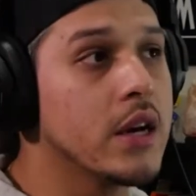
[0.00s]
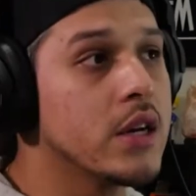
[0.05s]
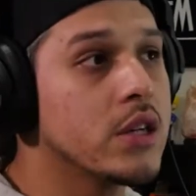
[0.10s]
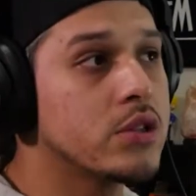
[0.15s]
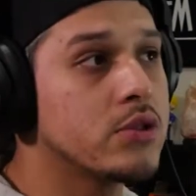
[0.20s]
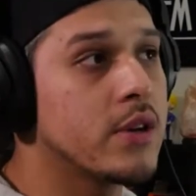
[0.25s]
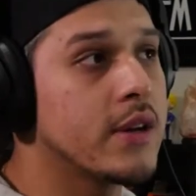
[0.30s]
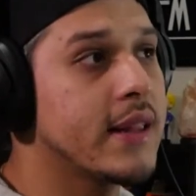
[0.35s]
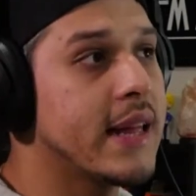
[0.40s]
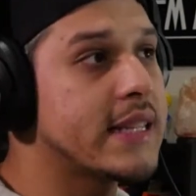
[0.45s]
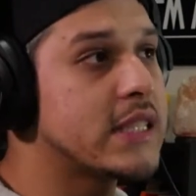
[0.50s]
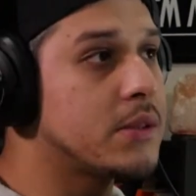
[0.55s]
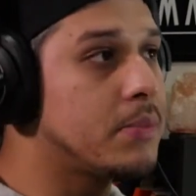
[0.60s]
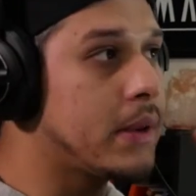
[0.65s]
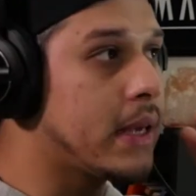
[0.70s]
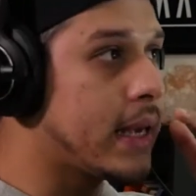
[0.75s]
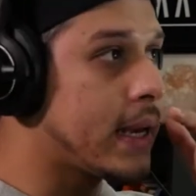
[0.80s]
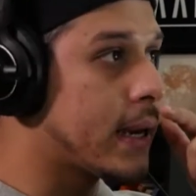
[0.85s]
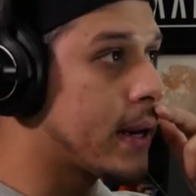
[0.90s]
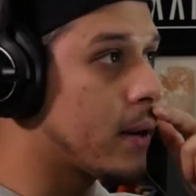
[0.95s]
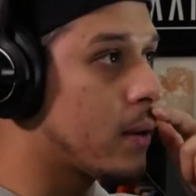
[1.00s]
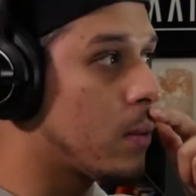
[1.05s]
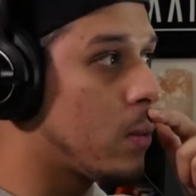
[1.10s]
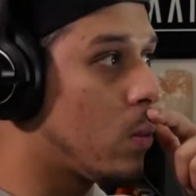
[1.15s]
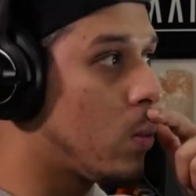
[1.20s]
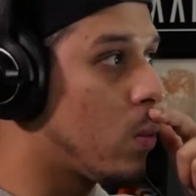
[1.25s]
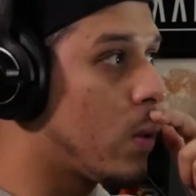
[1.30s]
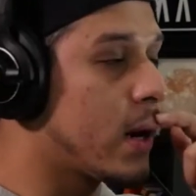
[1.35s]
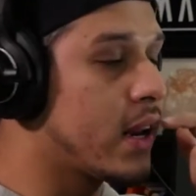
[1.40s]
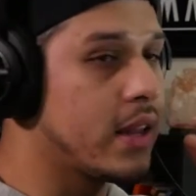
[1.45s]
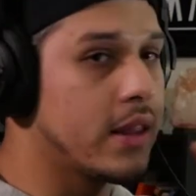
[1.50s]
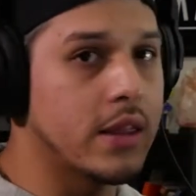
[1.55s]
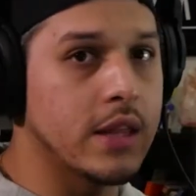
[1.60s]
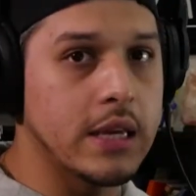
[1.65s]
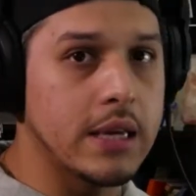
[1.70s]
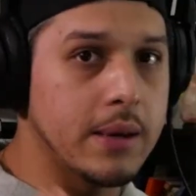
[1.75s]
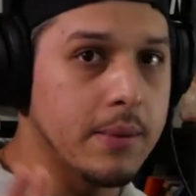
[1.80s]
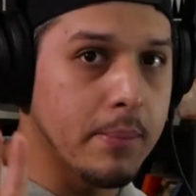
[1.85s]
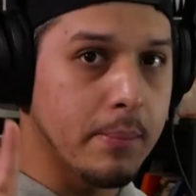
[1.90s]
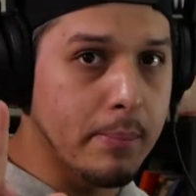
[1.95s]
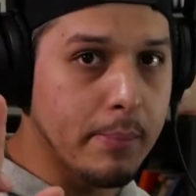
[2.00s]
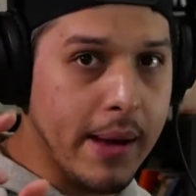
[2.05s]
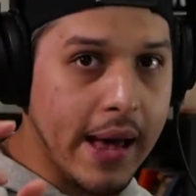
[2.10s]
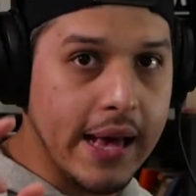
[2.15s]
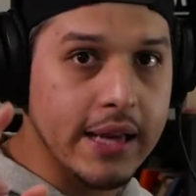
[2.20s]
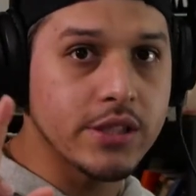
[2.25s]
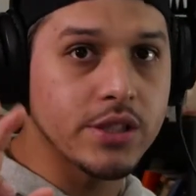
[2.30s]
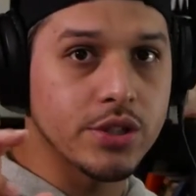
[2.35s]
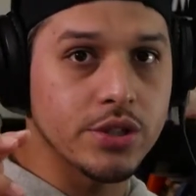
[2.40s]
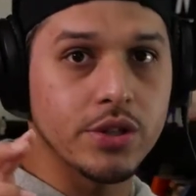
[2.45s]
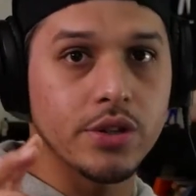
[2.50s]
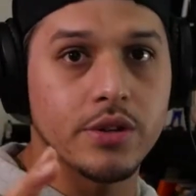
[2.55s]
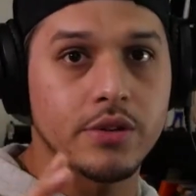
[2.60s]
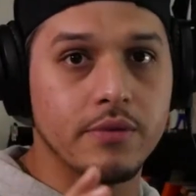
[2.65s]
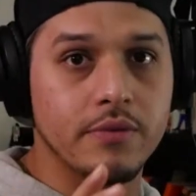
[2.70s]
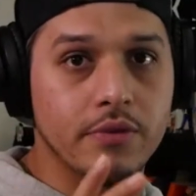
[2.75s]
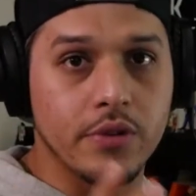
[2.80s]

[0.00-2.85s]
So it lets me hear what the mastered